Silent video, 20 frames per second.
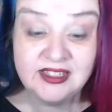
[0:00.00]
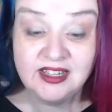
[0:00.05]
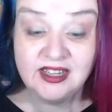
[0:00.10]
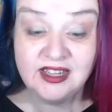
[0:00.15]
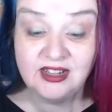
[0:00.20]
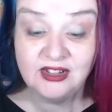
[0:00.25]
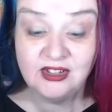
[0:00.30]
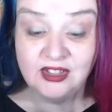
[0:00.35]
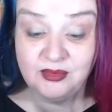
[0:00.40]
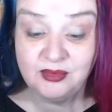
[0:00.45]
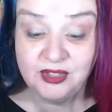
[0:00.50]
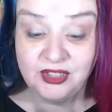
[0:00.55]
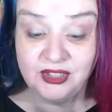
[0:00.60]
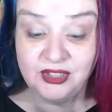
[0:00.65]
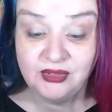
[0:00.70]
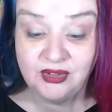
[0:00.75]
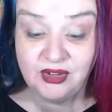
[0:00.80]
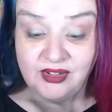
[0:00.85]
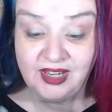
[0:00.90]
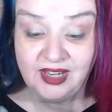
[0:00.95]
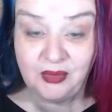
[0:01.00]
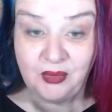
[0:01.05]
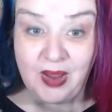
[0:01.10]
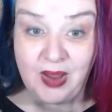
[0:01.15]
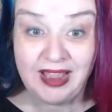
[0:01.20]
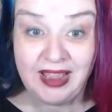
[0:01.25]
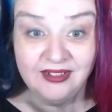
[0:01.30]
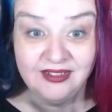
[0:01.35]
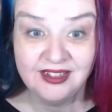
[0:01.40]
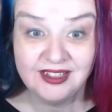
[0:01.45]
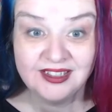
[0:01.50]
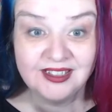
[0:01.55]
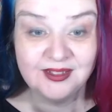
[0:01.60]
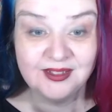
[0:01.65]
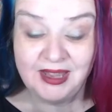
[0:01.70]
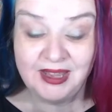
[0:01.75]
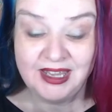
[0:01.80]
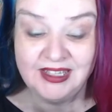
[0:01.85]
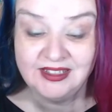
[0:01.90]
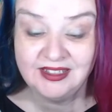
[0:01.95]
And I know some of you'll go like, "Wow, that's
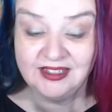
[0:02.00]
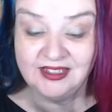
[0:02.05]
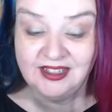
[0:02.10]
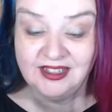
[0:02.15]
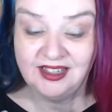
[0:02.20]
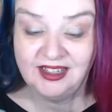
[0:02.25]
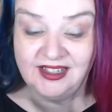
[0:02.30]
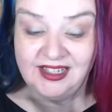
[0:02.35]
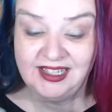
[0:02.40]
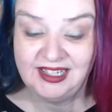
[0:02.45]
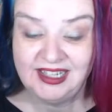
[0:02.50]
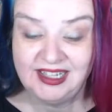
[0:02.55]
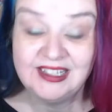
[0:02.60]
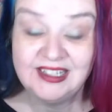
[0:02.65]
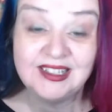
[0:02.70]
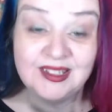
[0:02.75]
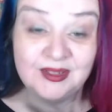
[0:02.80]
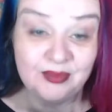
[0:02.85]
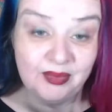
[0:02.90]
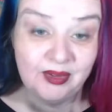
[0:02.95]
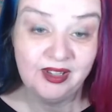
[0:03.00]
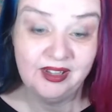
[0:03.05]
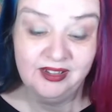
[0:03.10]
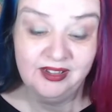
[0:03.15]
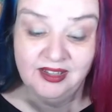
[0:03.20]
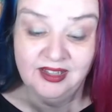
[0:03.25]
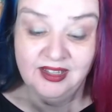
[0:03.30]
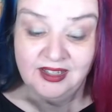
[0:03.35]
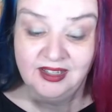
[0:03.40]
amazing," and it is, but